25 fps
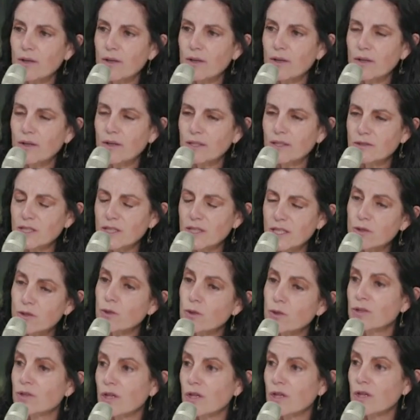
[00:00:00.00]
nitrous
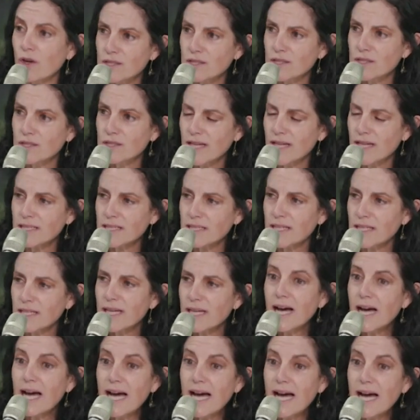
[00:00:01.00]
oxide,
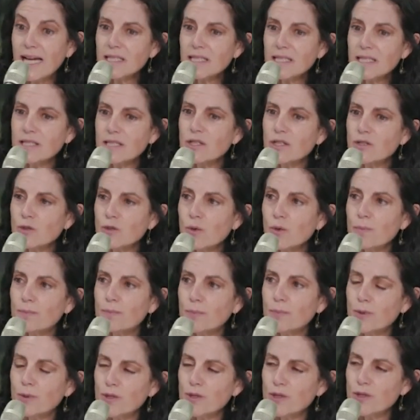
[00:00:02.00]
and to
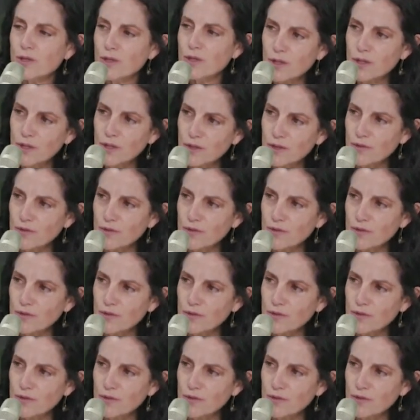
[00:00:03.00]
preserve